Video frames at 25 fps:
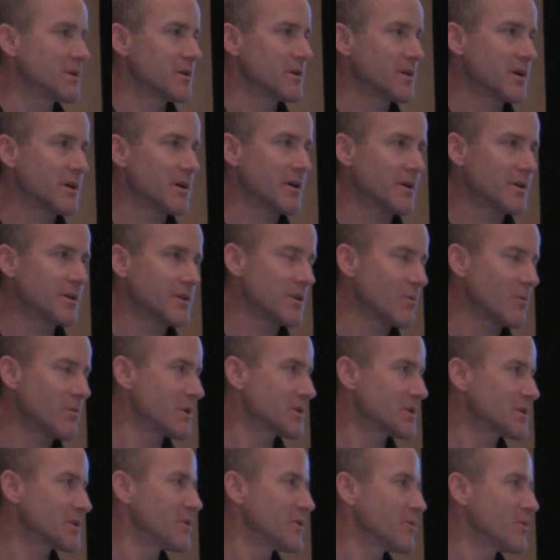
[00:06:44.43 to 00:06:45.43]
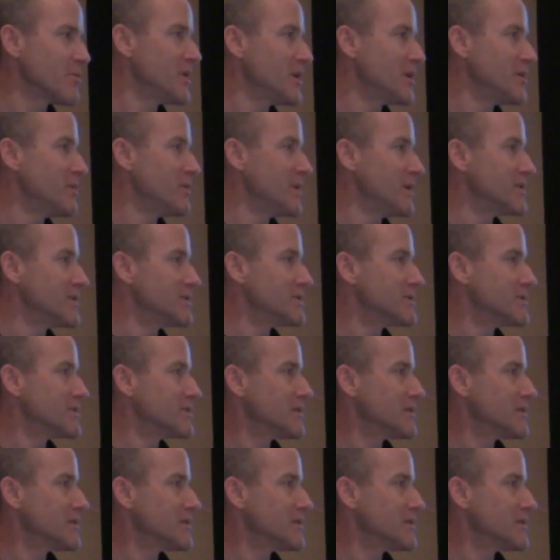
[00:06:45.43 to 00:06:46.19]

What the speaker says: They want to see their PBs.